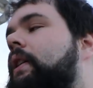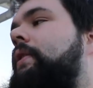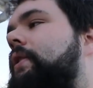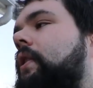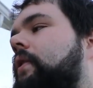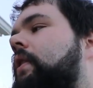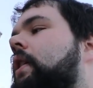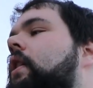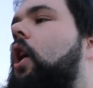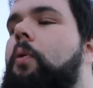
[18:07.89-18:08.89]
So
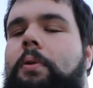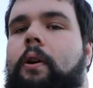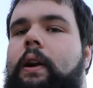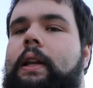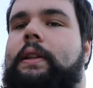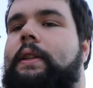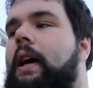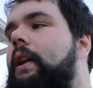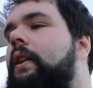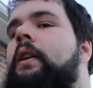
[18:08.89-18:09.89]
hope you all get
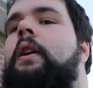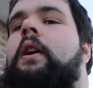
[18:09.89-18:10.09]
excited.